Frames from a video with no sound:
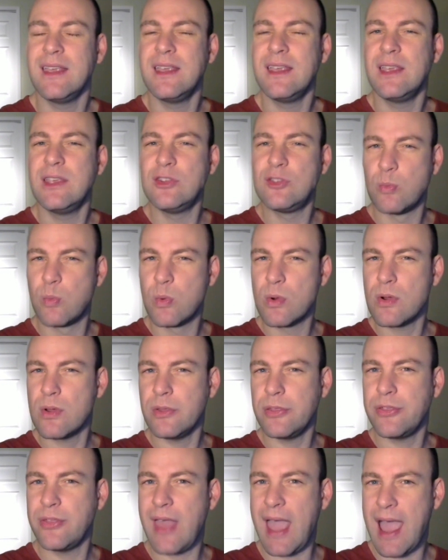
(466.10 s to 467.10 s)
is
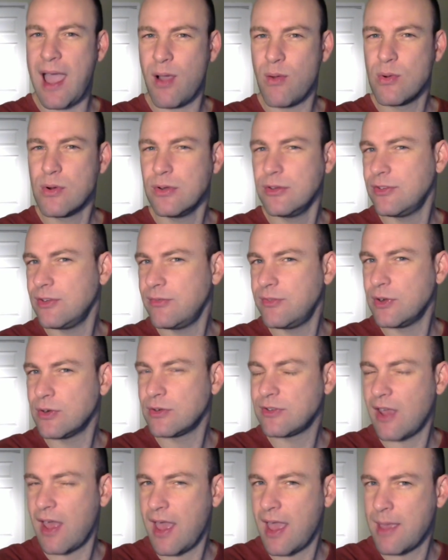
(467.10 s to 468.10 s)
worth hours of your
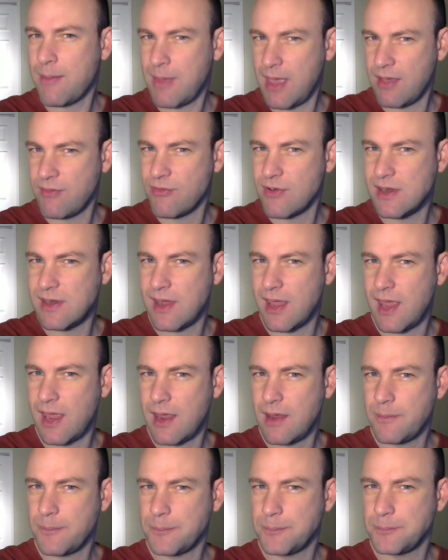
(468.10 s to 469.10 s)
time every day?